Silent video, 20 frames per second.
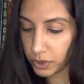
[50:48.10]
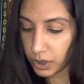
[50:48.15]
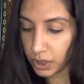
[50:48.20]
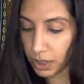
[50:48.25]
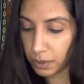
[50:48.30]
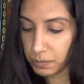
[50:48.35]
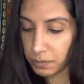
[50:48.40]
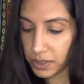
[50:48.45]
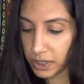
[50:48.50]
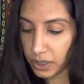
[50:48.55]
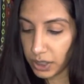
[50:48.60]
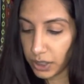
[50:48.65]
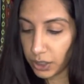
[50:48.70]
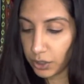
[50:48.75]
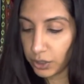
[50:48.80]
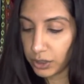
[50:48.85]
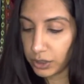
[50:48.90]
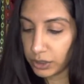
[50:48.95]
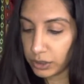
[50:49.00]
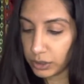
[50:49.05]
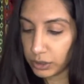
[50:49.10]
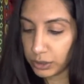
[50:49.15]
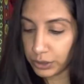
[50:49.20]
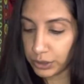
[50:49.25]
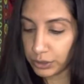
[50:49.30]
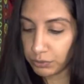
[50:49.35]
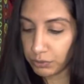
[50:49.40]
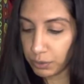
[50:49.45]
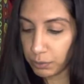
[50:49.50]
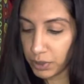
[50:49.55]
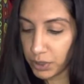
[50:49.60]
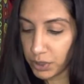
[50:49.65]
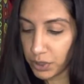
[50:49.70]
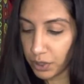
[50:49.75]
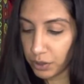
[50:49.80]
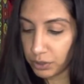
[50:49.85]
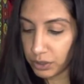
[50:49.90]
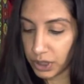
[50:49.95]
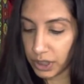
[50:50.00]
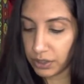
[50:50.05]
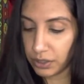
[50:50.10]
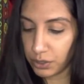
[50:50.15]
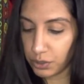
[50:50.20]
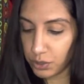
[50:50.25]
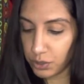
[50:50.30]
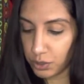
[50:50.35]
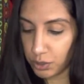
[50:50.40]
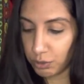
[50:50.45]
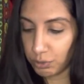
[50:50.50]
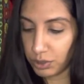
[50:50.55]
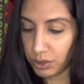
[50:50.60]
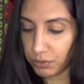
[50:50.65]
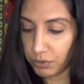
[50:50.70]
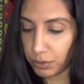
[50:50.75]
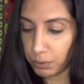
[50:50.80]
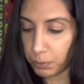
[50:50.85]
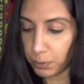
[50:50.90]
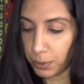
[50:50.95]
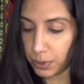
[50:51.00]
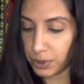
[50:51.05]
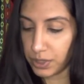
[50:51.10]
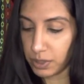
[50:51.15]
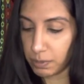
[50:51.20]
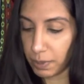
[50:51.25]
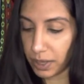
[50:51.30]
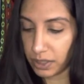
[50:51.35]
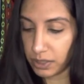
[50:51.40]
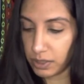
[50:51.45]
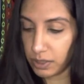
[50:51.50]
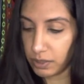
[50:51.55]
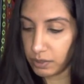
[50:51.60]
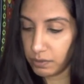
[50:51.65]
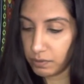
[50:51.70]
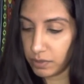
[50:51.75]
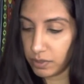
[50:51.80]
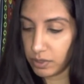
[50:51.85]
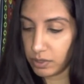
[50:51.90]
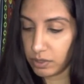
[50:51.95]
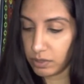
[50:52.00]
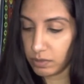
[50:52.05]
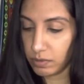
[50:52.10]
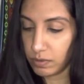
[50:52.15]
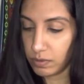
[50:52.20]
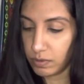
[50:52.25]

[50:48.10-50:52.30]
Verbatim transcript: I'm seeing that you're going to learn from each other. Like there's two different perspectives.